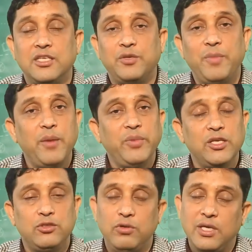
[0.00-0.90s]
It may be
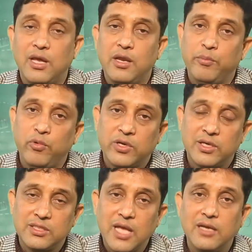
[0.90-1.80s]
historical
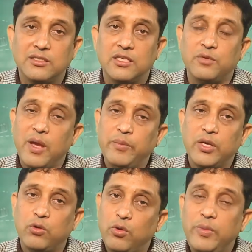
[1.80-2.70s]
important sites, it may be
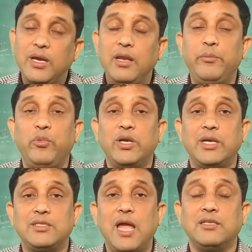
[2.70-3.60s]
economical
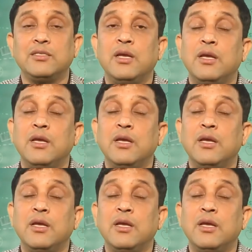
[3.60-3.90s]
important sites,